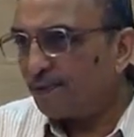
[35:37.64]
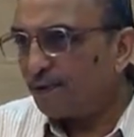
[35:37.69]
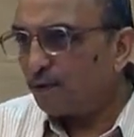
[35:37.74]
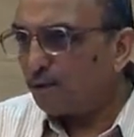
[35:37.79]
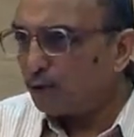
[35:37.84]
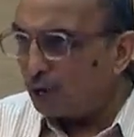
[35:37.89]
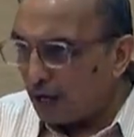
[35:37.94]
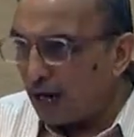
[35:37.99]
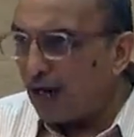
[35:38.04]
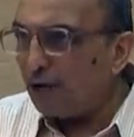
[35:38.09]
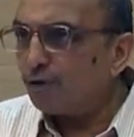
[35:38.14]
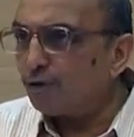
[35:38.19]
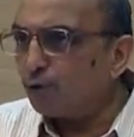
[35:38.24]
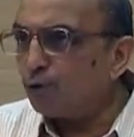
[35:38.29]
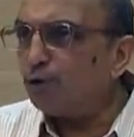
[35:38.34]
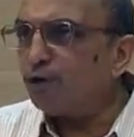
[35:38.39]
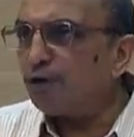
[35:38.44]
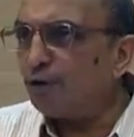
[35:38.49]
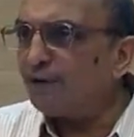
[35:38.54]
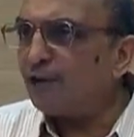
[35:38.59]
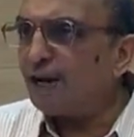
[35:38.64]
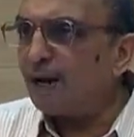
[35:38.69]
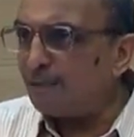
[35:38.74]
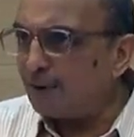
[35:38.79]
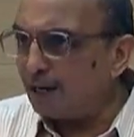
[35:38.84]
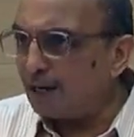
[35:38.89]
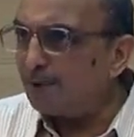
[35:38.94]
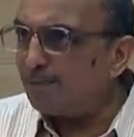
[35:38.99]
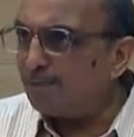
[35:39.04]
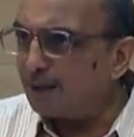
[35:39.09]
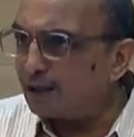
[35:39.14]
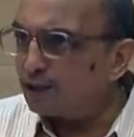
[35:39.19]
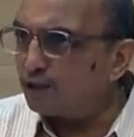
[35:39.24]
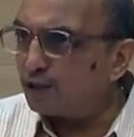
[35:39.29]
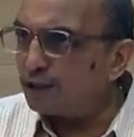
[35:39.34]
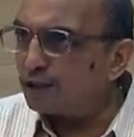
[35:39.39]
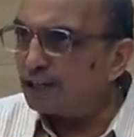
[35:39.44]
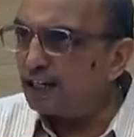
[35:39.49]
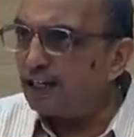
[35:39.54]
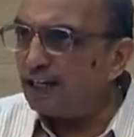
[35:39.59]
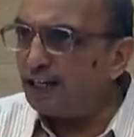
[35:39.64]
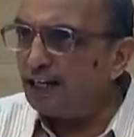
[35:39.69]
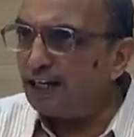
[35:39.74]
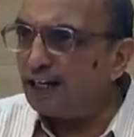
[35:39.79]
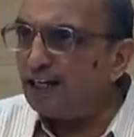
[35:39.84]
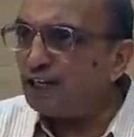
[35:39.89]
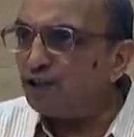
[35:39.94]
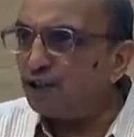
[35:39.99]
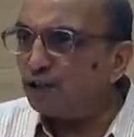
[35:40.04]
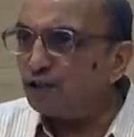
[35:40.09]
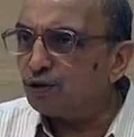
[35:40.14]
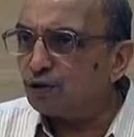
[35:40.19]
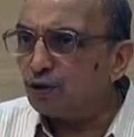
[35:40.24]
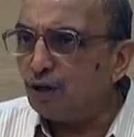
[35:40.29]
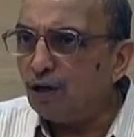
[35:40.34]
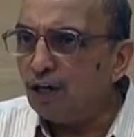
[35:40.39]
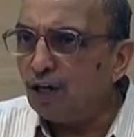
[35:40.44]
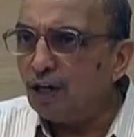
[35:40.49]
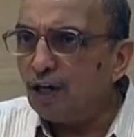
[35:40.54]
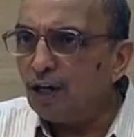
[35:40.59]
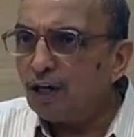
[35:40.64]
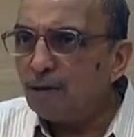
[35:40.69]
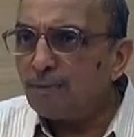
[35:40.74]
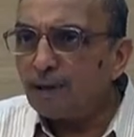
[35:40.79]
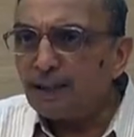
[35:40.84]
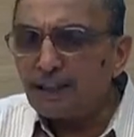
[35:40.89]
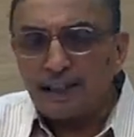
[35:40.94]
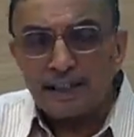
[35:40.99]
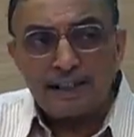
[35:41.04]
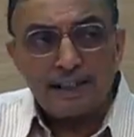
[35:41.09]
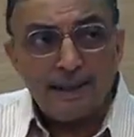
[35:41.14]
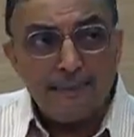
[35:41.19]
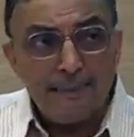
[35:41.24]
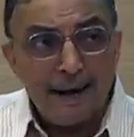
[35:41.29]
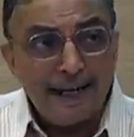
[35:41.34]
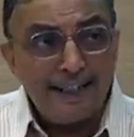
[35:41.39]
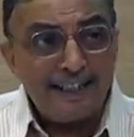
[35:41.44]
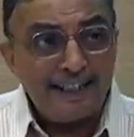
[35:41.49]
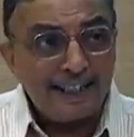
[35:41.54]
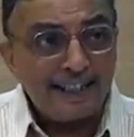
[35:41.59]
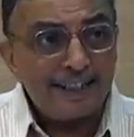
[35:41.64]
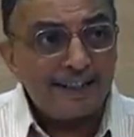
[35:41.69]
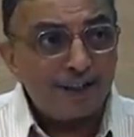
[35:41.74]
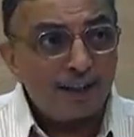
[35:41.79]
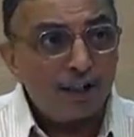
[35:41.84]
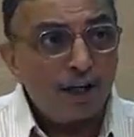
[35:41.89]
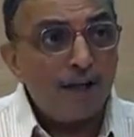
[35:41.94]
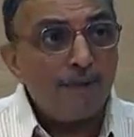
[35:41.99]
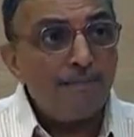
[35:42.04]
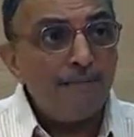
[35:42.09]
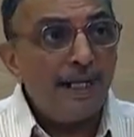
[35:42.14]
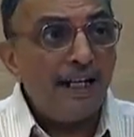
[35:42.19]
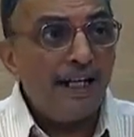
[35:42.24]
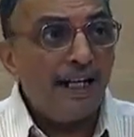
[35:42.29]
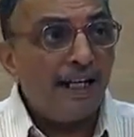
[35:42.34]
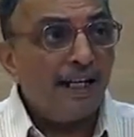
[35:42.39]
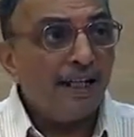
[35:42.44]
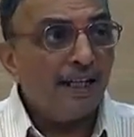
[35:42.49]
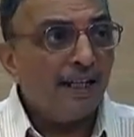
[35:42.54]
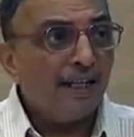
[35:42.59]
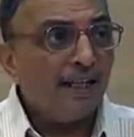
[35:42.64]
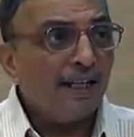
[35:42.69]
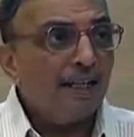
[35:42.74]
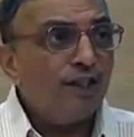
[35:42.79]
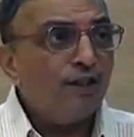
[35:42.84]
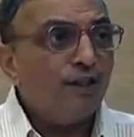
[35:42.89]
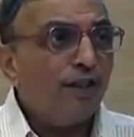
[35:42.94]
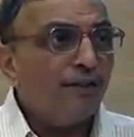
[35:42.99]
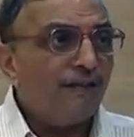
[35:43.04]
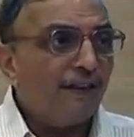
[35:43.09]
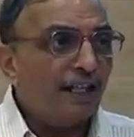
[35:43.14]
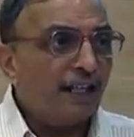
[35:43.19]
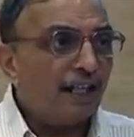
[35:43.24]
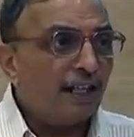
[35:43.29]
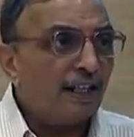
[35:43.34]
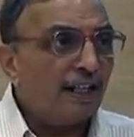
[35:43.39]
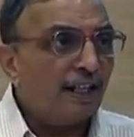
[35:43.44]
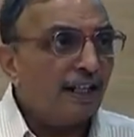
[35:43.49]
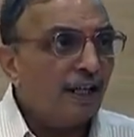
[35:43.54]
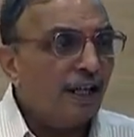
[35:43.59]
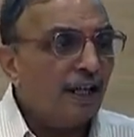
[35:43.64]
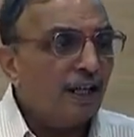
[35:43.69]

We have rules of grammar and punctuation in English also, but the semantics or meaning is not very clear.